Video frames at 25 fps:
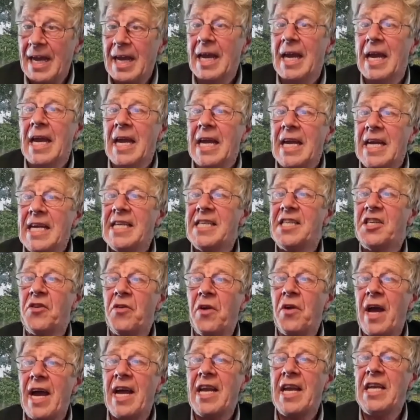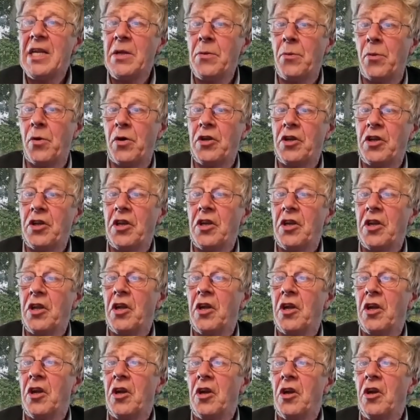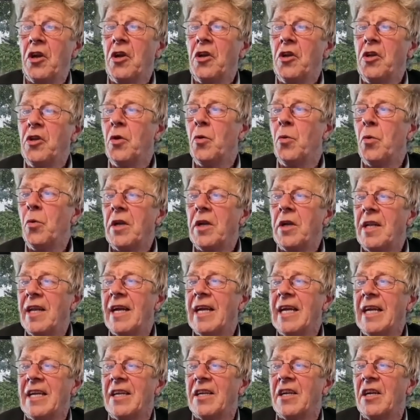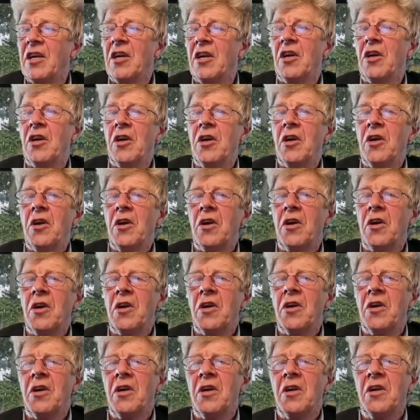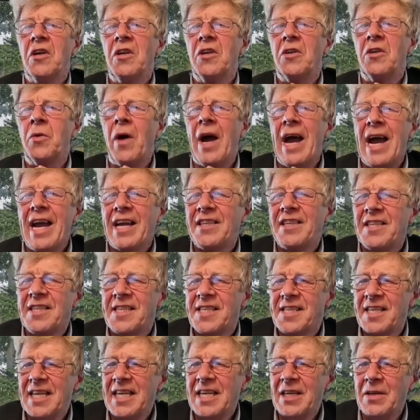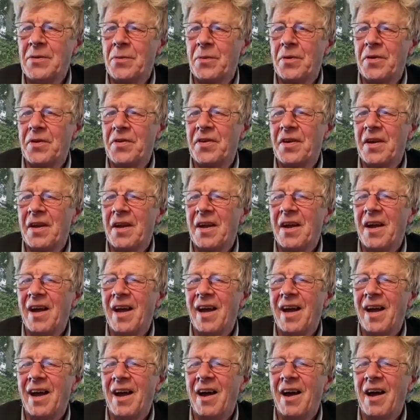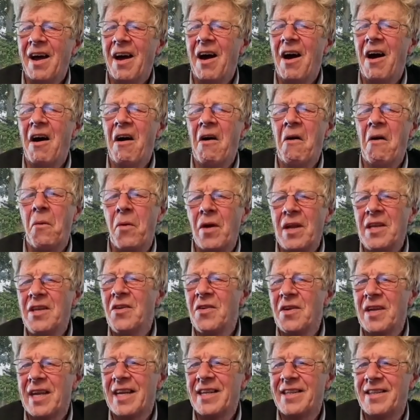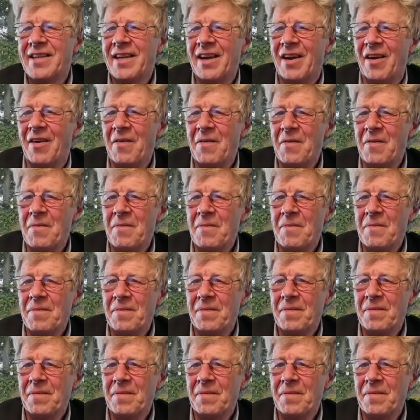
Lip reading: Yeah. Is there anyone you would like to act the scene with when you get there?